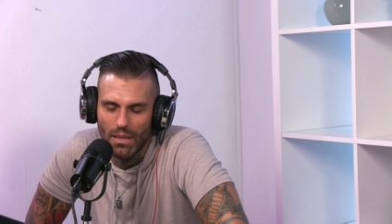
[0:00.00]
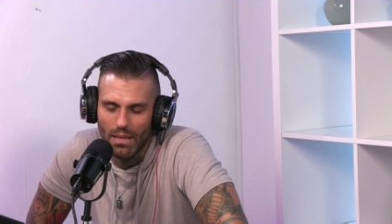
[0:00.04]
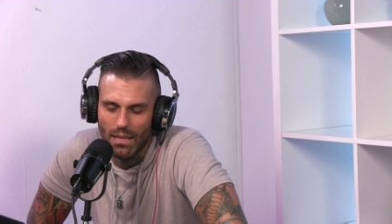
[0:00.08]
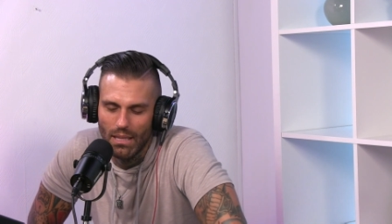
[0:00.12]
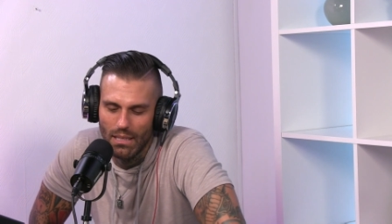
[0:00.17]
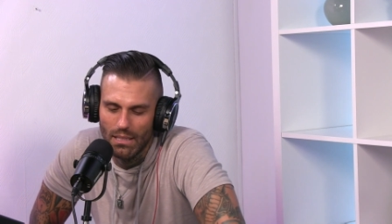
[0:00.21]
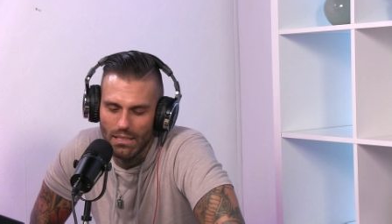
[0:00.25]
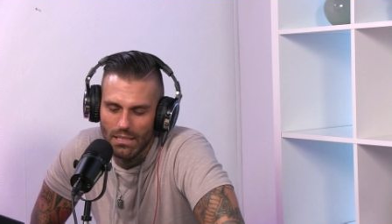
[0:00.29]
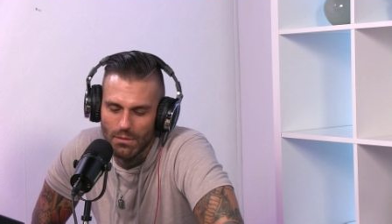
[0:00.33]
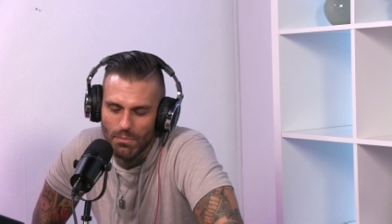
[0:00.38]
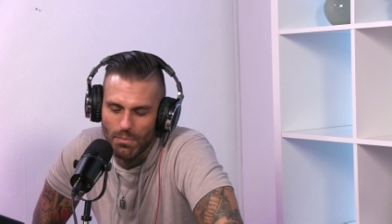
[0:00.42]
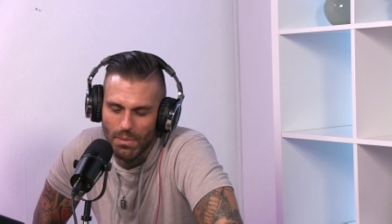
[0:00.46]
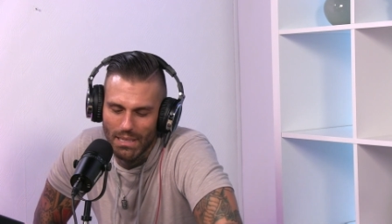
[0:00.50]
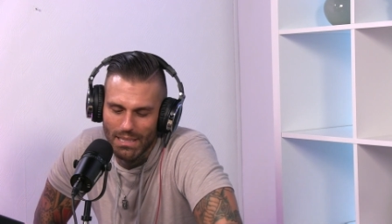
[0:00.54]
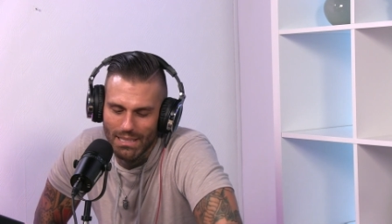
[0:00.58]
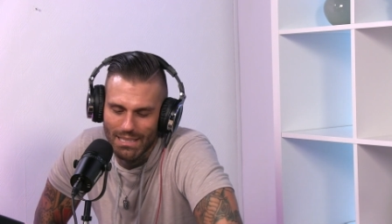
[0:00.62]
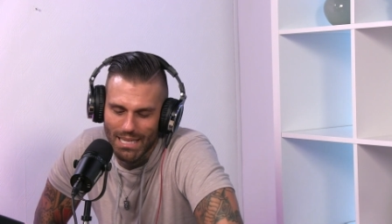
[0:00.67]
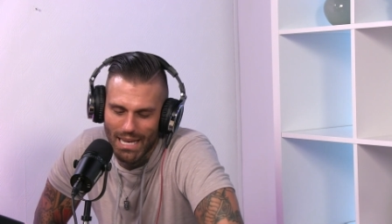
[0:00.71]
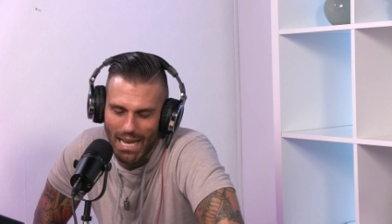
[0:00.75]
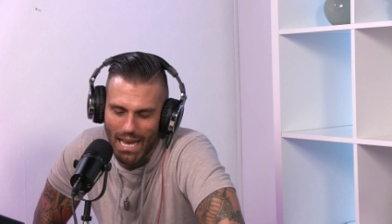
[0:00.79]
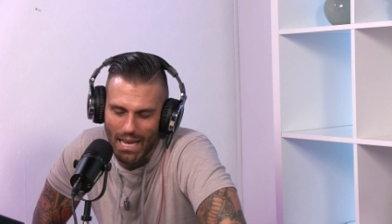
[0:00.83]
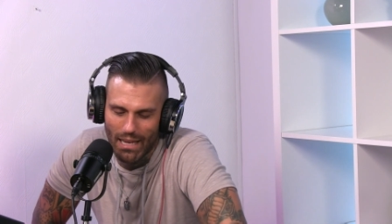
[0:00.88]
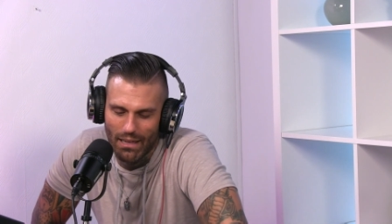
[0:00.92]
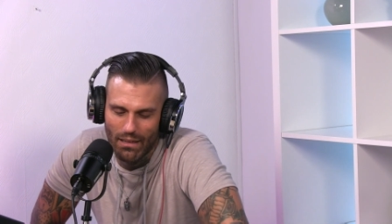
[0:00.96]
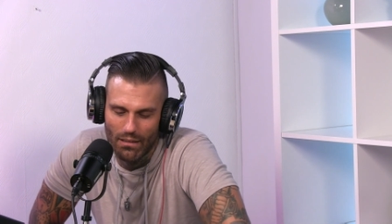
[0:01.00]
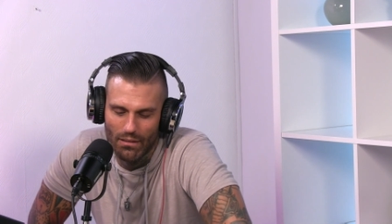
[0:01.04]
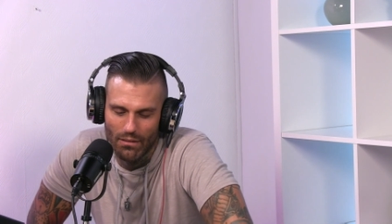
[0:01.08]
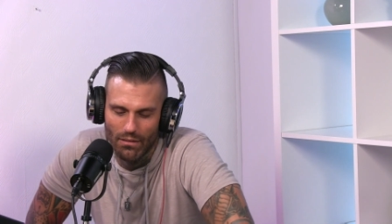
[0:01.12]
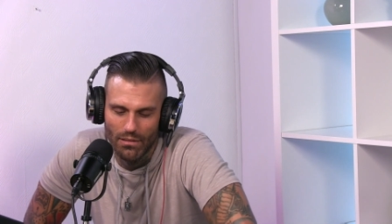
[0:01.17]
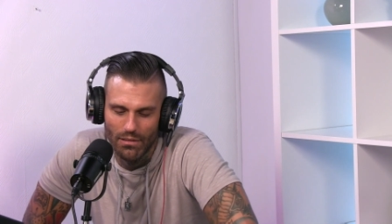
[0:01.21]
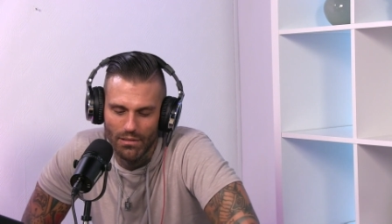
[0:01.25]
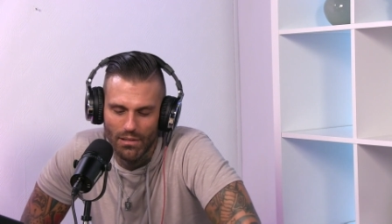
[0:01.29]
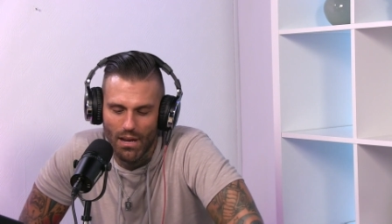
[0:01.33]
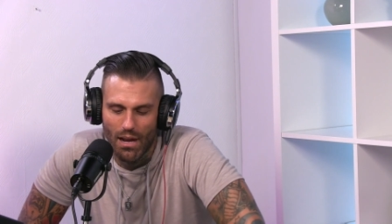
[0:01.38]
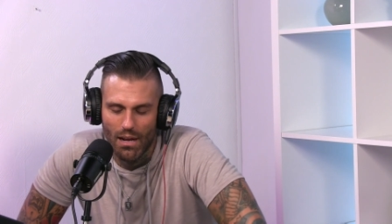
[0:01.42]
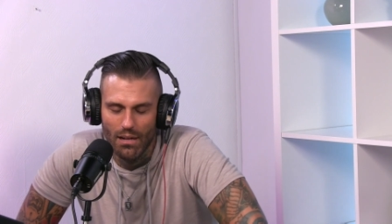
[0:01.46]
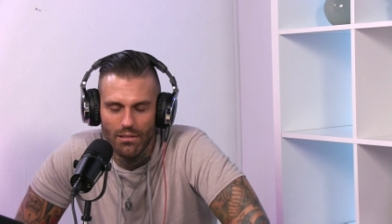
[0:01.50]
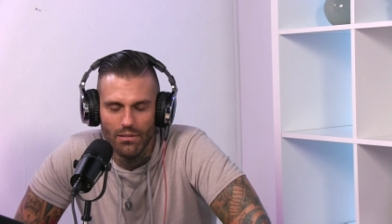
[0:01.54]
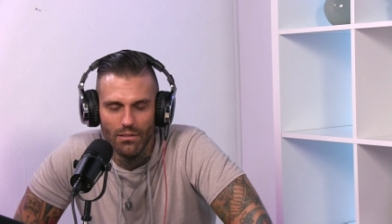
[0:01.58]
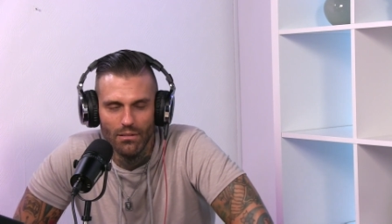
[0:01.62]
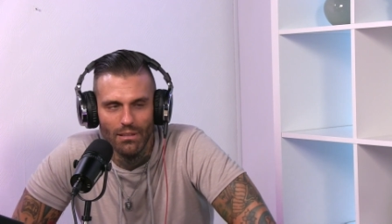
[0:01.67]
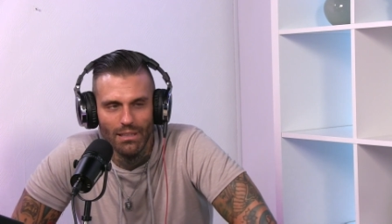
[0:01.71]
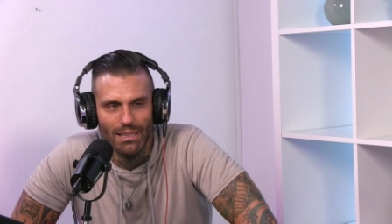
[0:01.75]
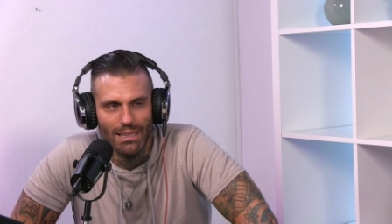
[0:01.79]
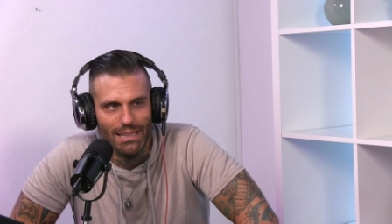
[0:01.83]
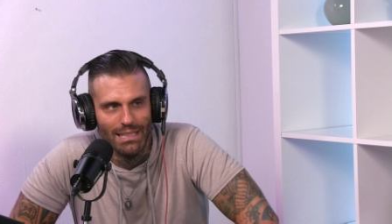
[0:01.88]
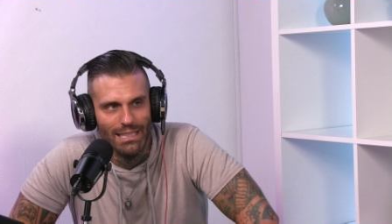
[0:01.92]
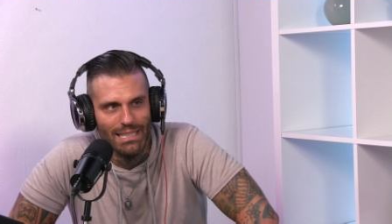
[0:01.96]
the spectacular Dr.
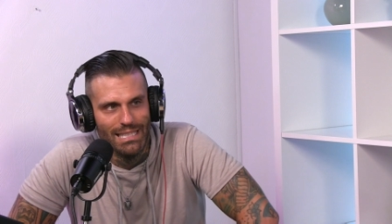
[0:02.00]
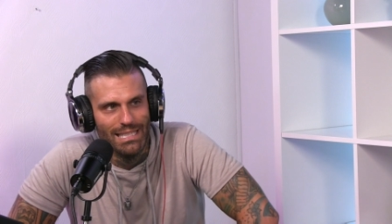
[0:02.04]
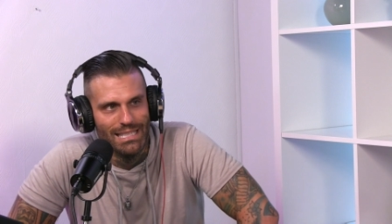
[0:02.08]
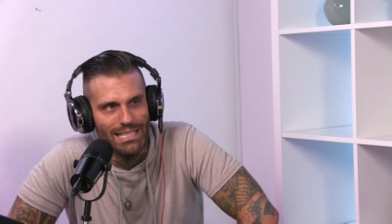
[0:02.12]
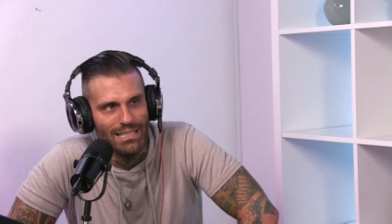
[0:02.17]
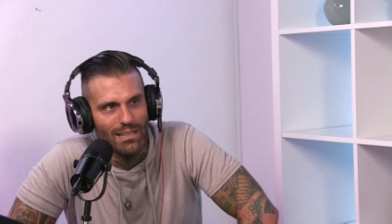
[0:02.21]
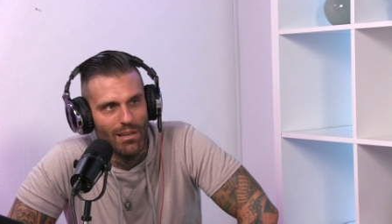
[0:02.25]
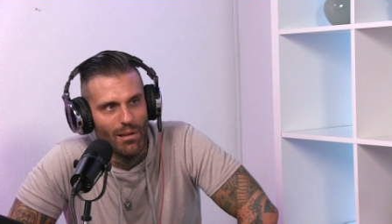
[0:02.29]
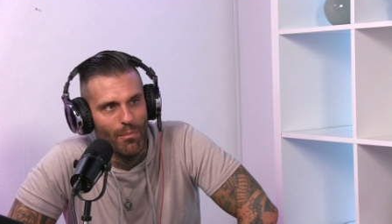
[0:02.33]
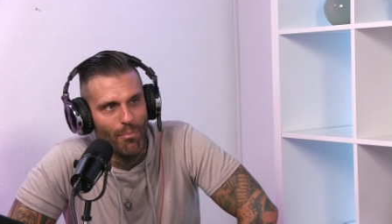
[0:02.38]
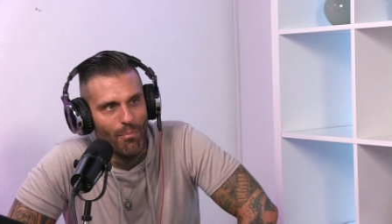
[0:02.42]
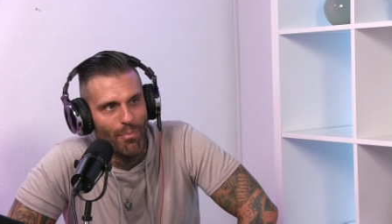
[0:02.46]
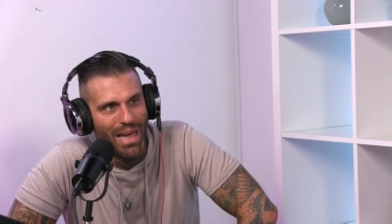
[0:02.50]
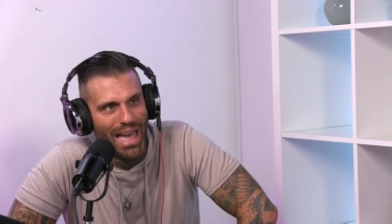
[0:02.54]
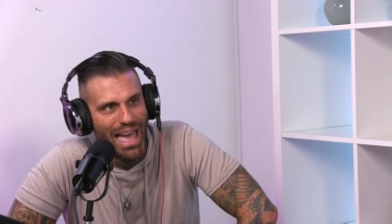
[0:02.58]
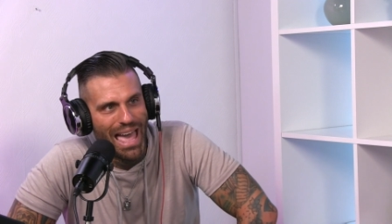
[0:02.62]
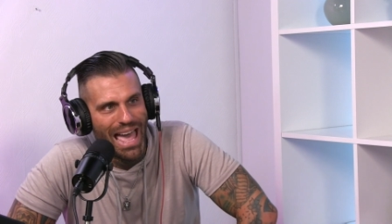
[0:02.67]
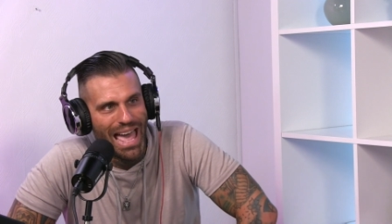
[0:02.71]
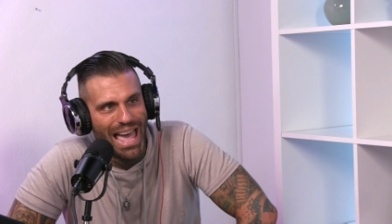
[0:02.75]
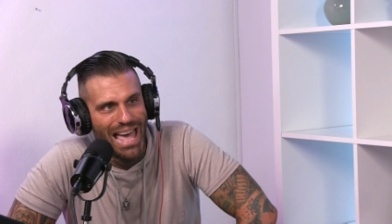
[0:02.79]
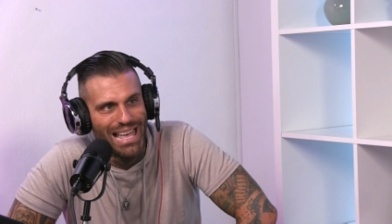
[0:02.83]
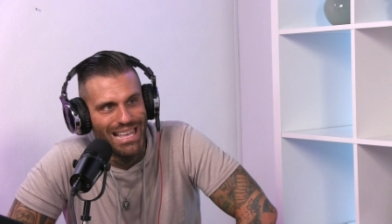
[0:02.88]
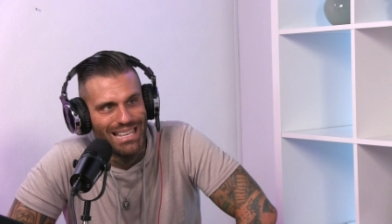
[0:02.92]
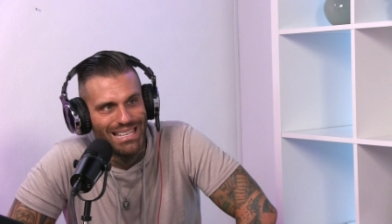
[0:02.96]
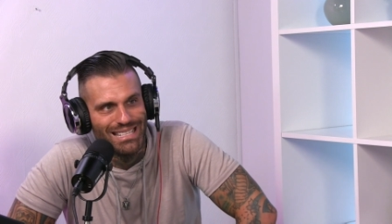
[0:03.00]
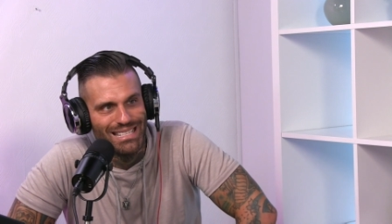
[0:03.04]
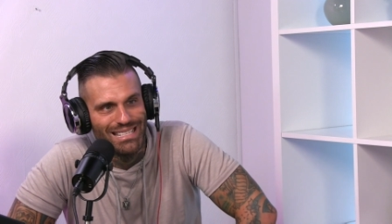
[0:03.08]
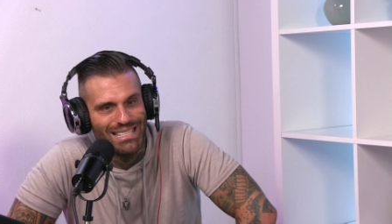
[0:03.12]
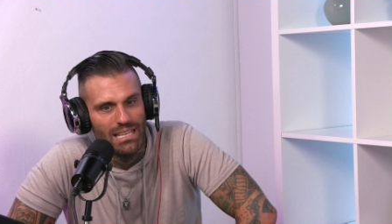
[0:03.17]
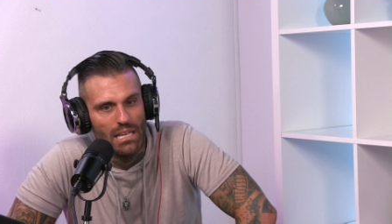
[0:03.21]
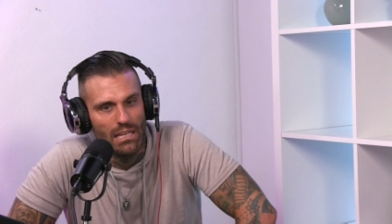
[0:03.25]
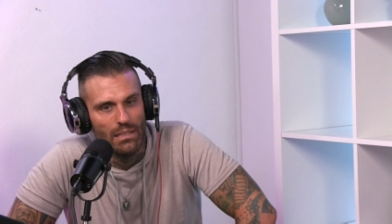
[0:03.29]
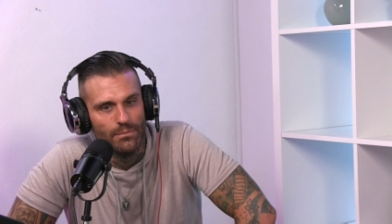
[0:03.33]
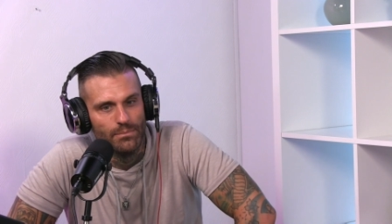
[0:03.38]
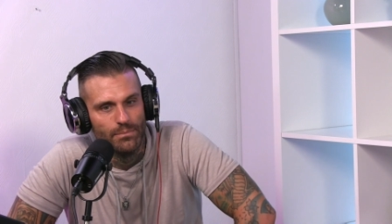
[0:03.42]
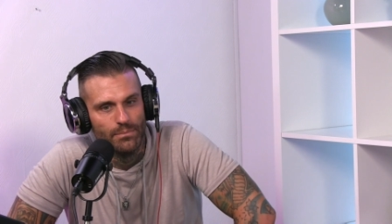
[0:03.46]
Lisa Paz.